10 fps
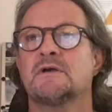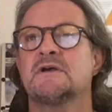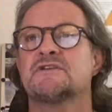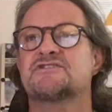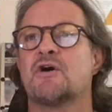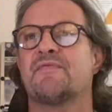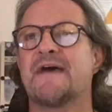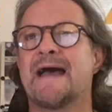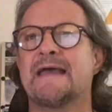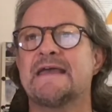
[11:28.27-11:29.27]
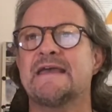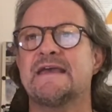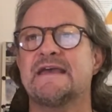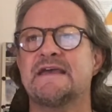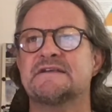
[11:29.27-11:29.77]
So that
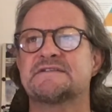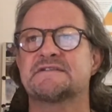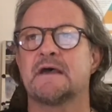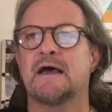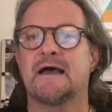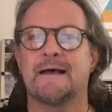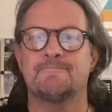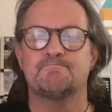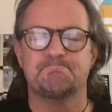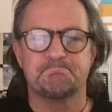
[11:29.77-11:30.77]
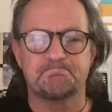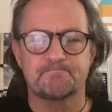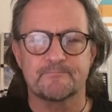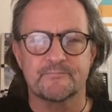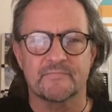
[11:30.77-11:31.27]
is,
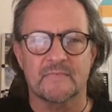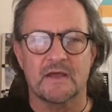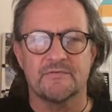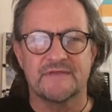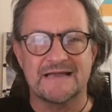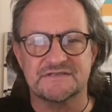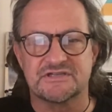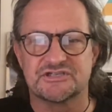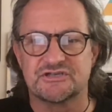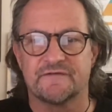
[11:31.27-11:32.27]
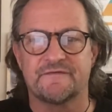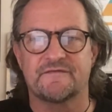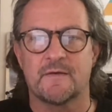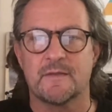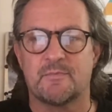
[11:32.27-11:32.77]
that's the stuff
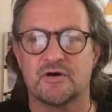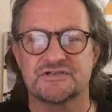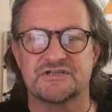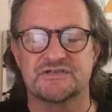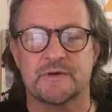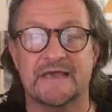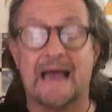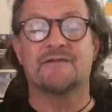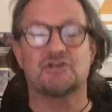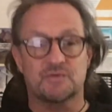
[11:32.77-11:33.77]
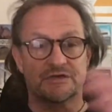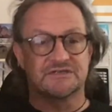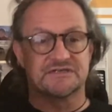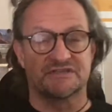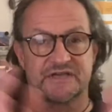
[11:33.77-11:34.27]
from the post this week. I just wanted
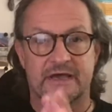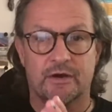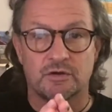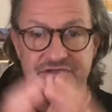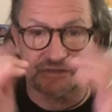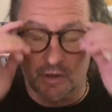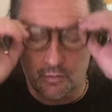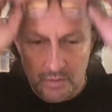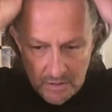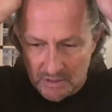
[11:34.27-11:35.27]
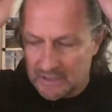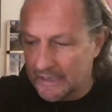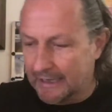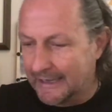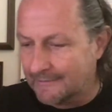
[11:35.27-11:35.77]
to say also
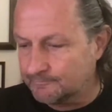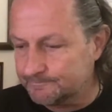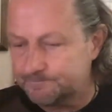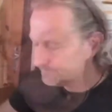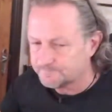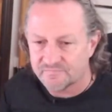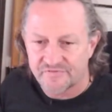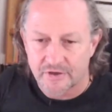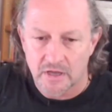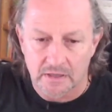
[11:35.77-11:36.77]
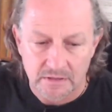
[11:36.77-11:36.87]
that